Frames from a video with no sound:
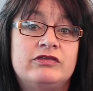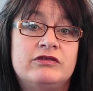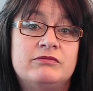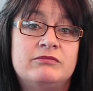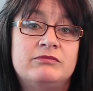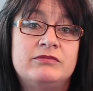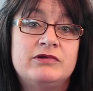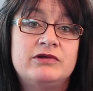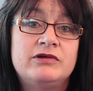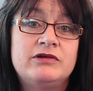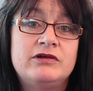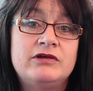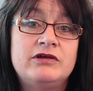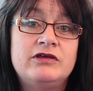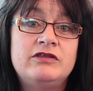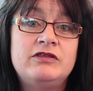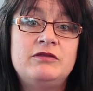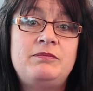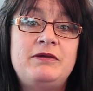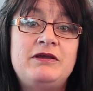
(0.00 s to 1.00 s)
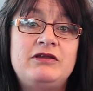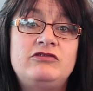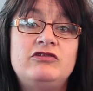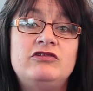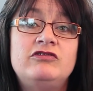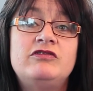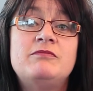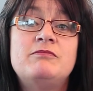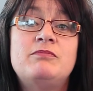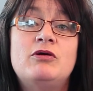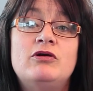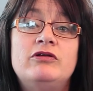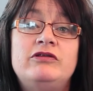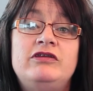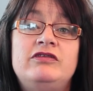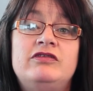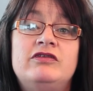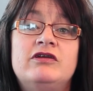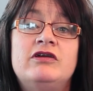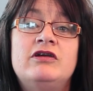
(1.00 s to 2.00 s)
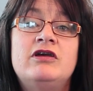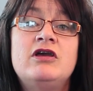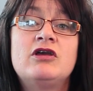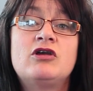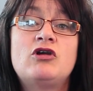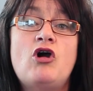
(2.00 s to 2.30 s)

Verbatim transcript: them. The pictures embody the